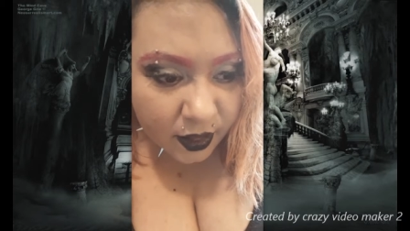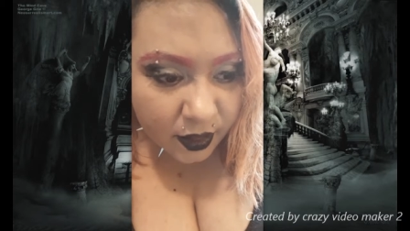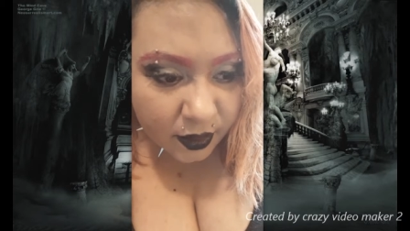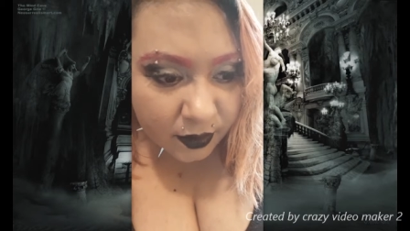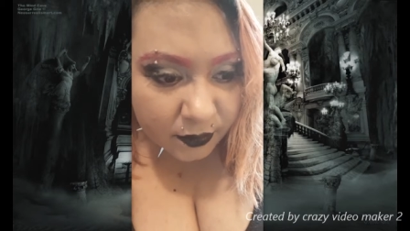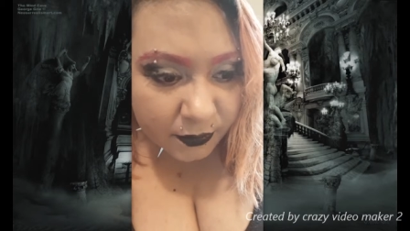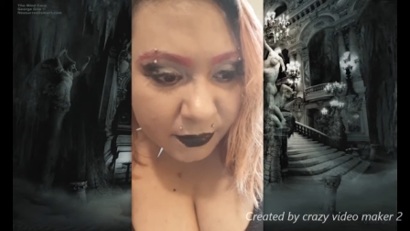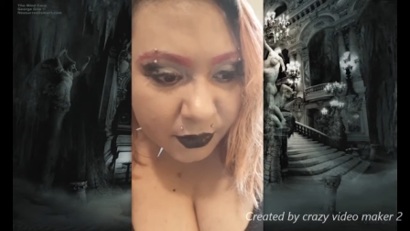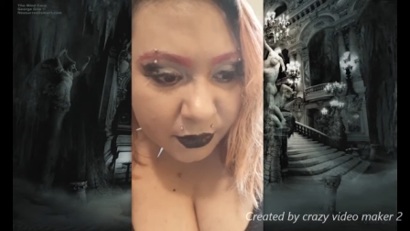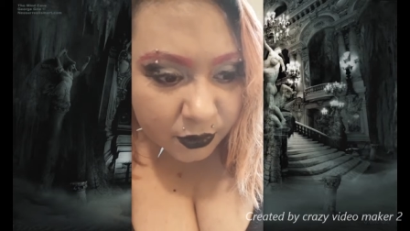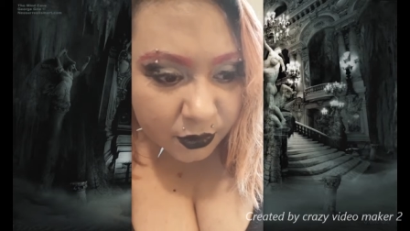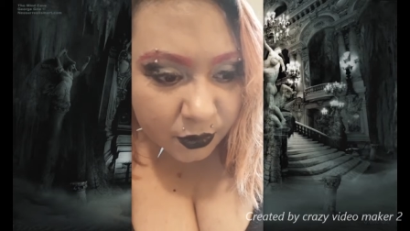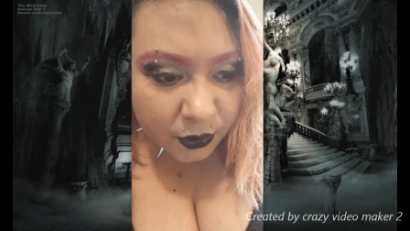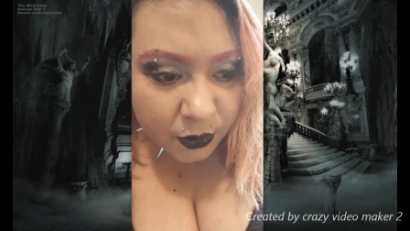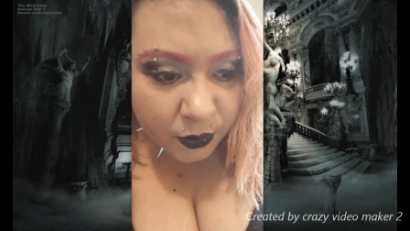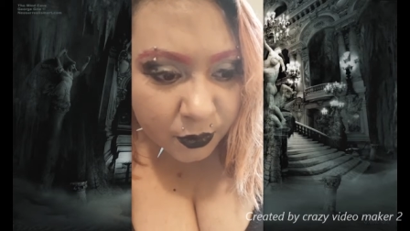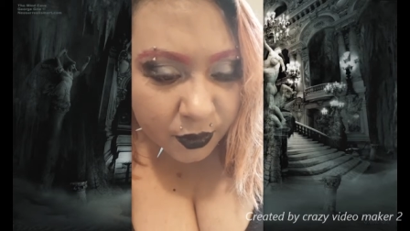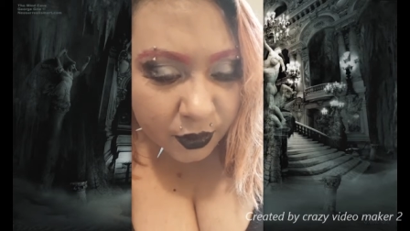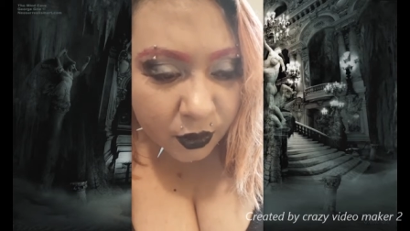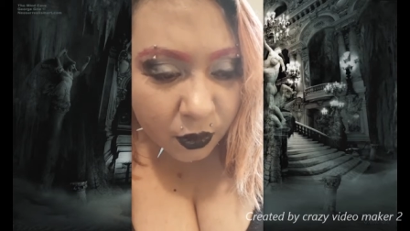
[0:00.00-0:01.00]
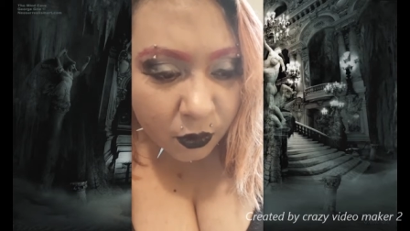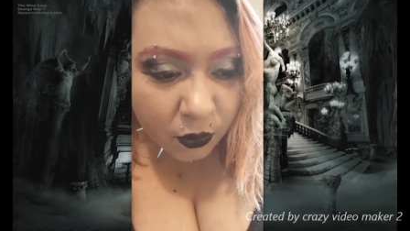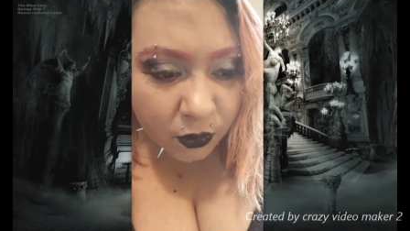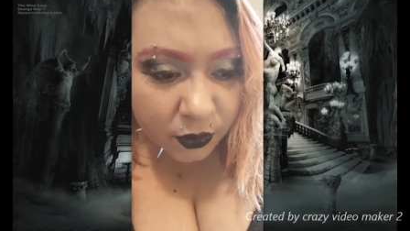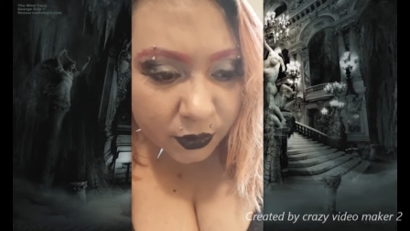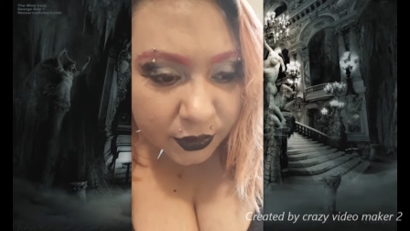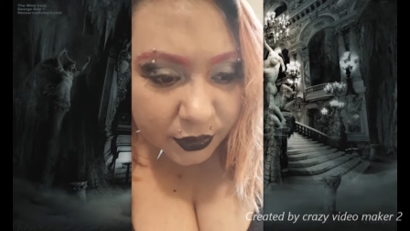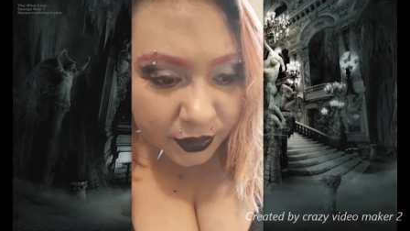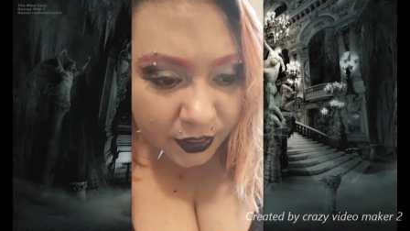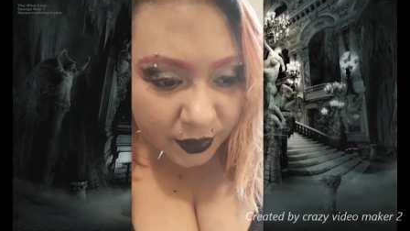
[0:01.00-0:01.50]
of those who were
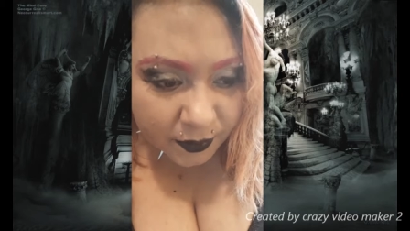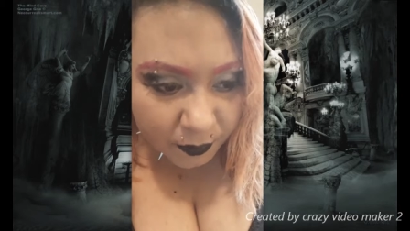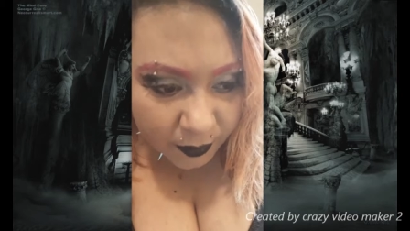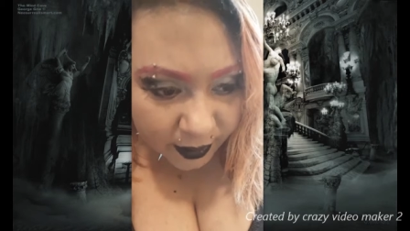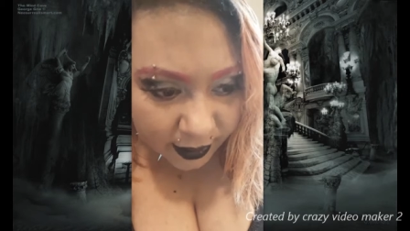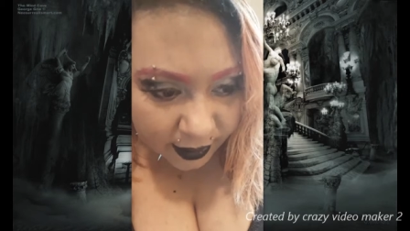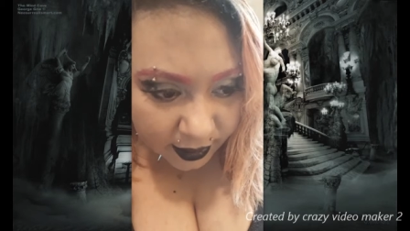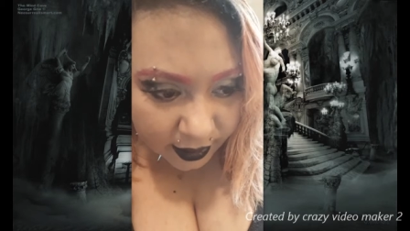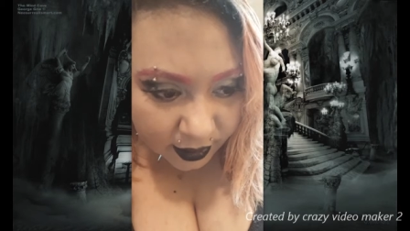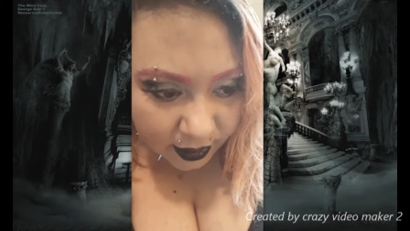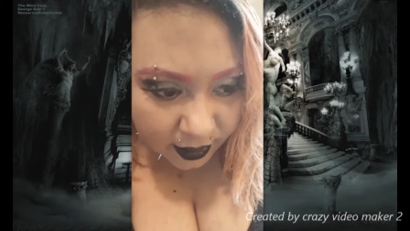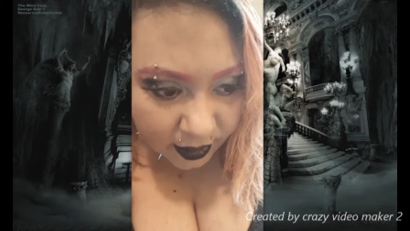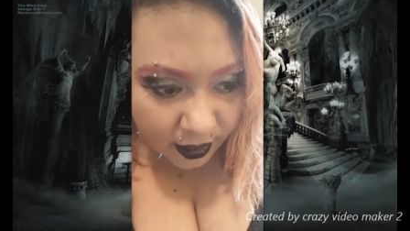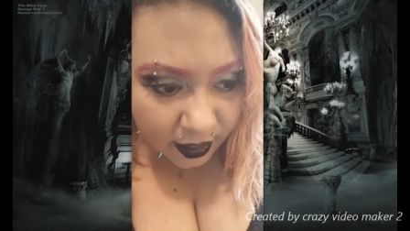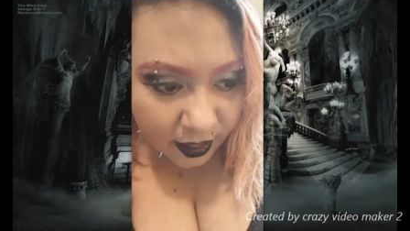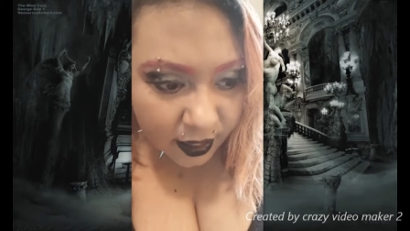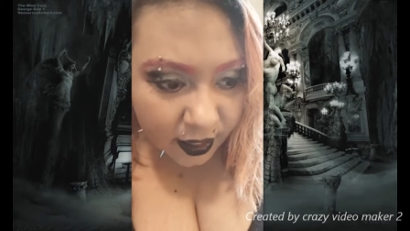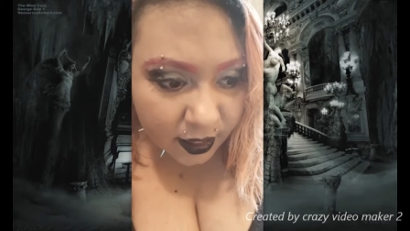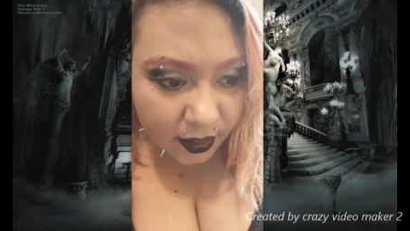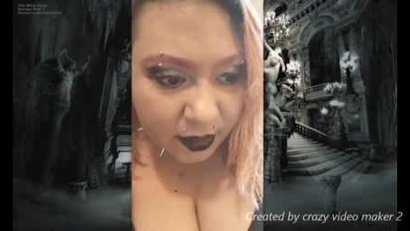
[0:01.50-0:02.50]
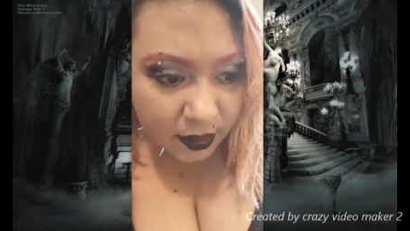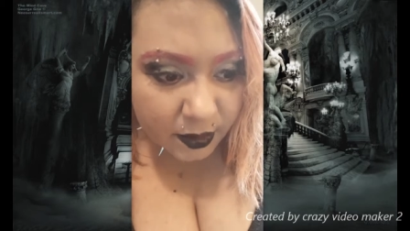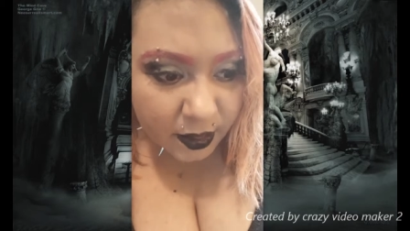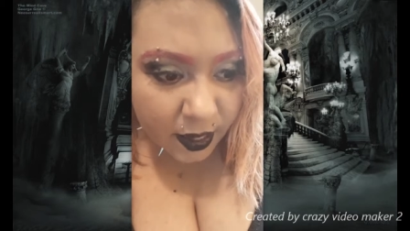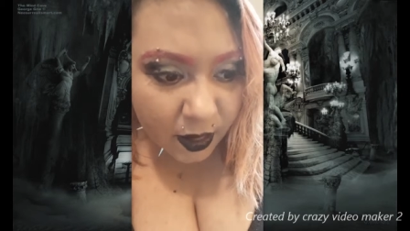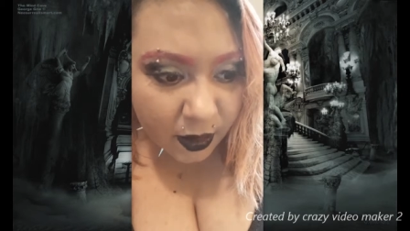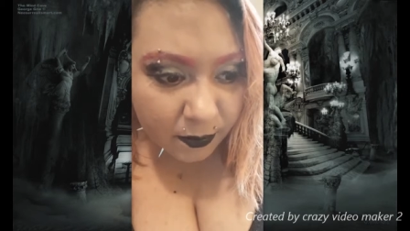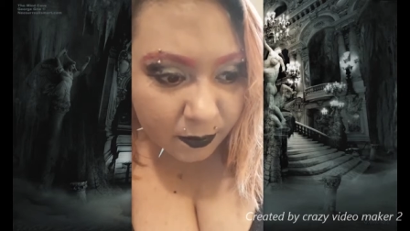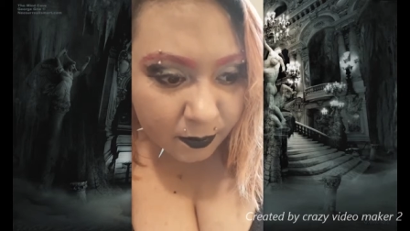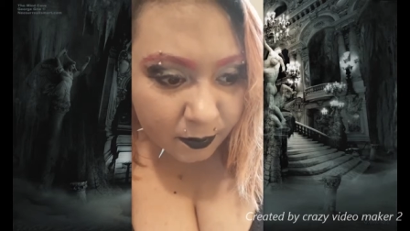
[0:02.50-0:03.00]
older than
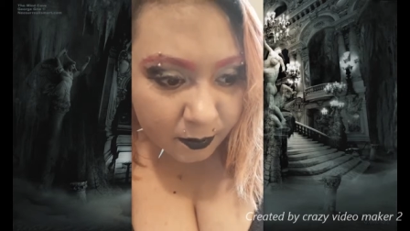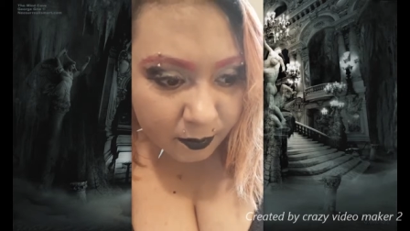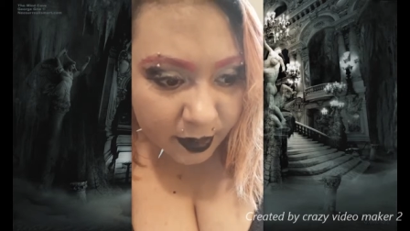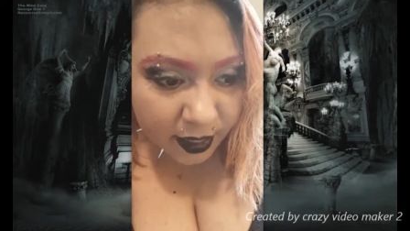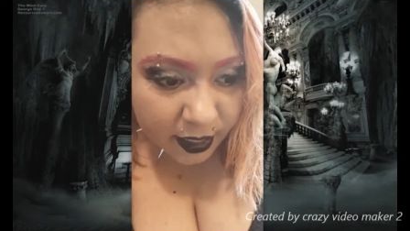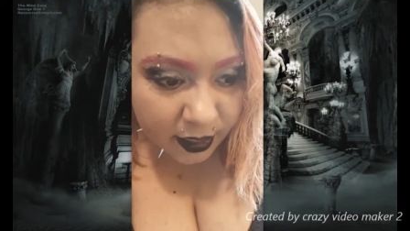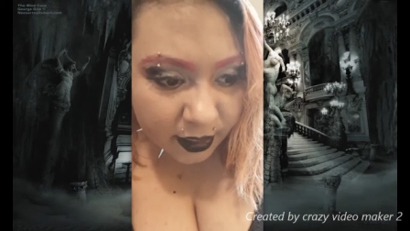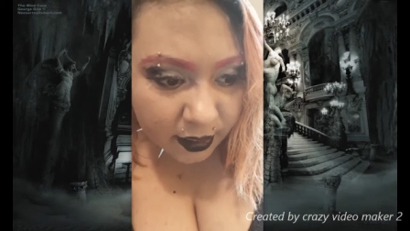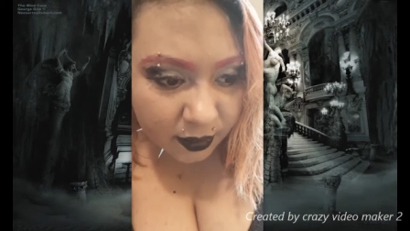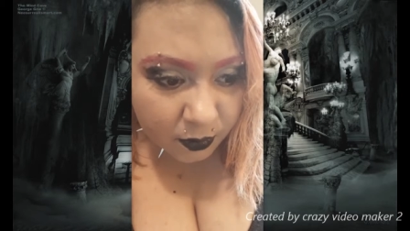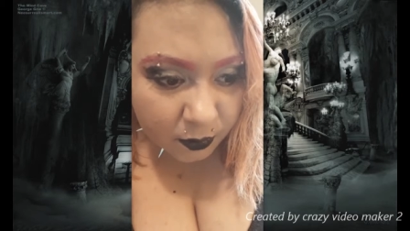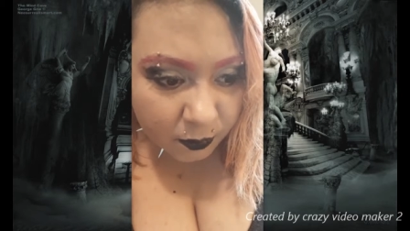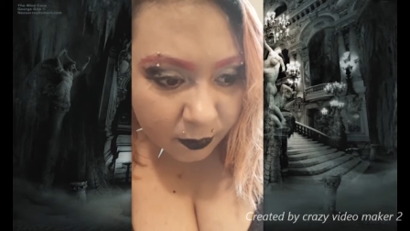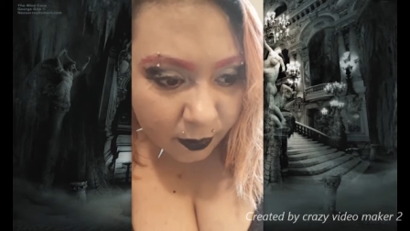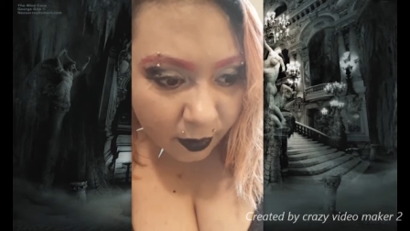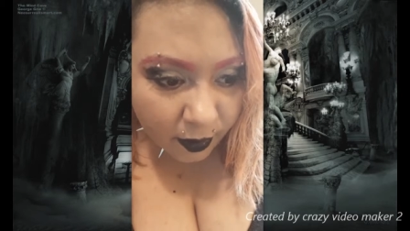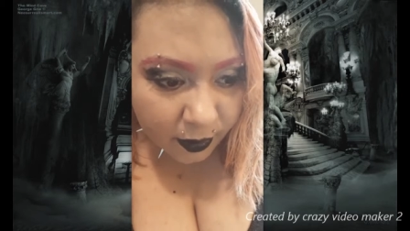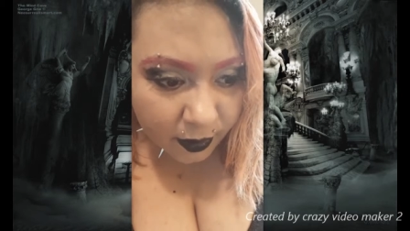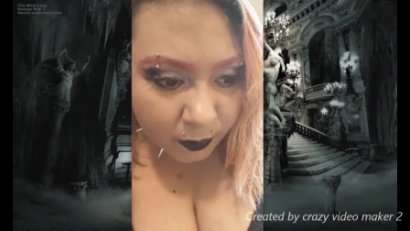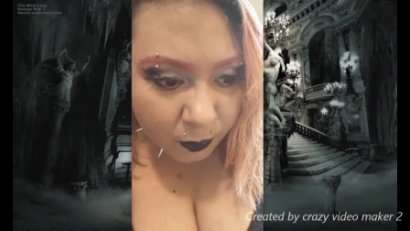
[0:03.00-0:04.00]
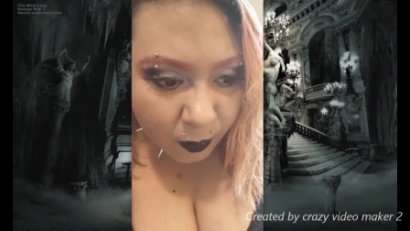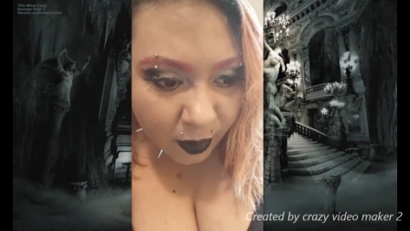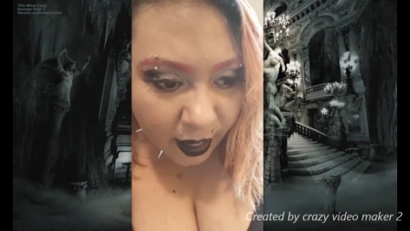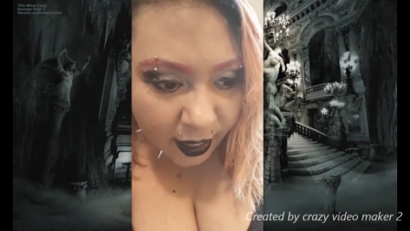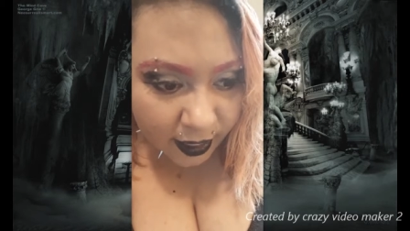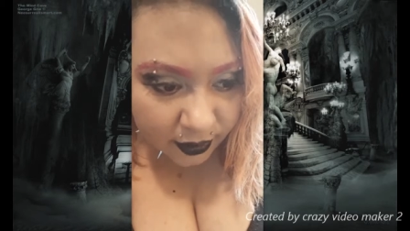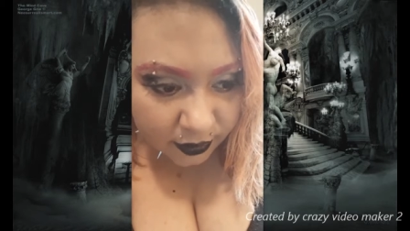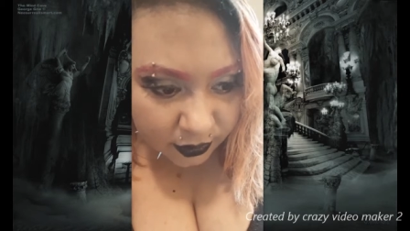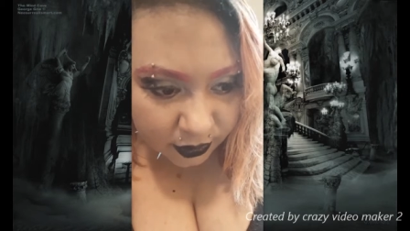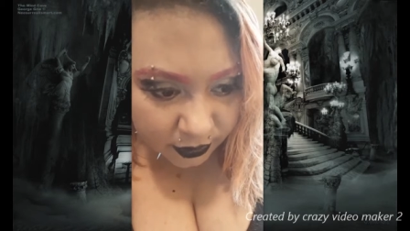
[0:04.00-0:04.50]
we, of many far
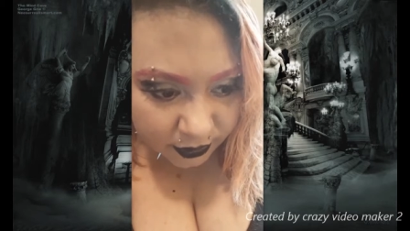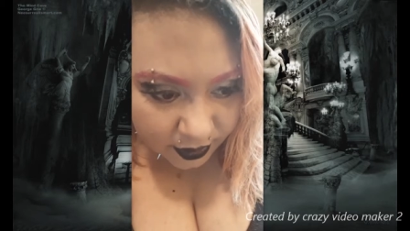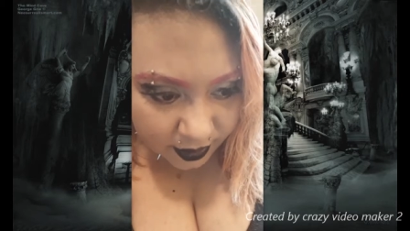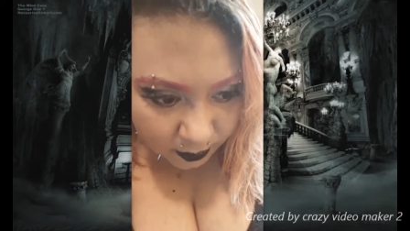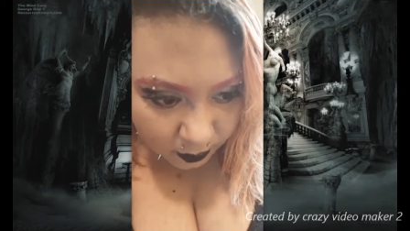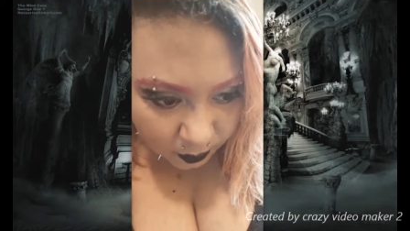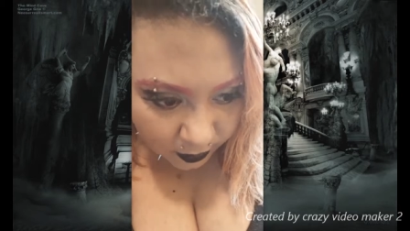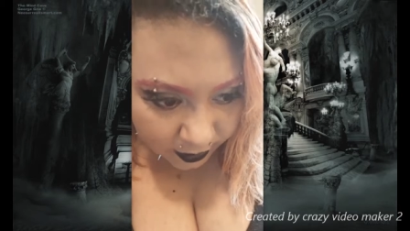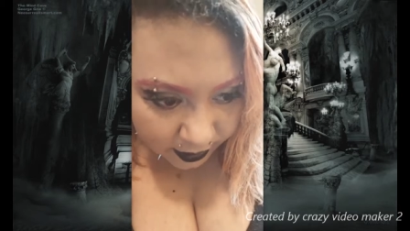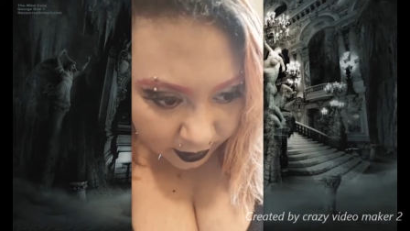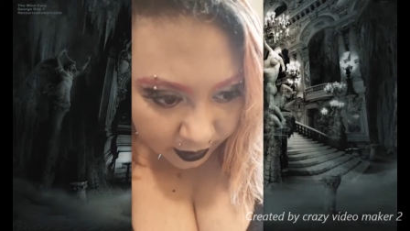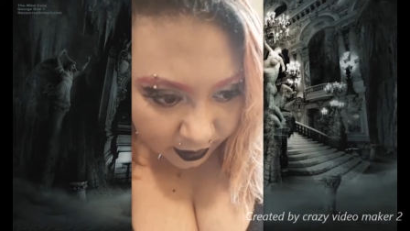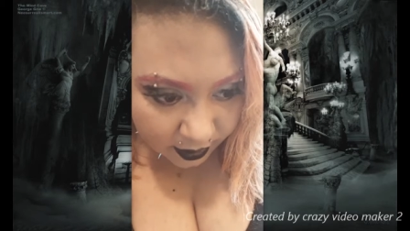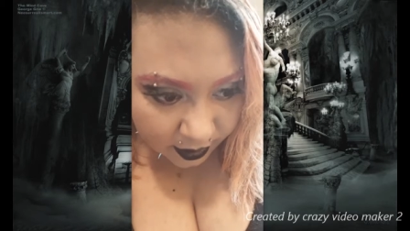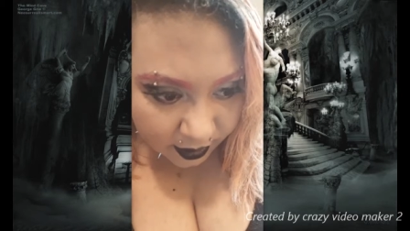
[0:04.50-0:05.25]
wiser than we.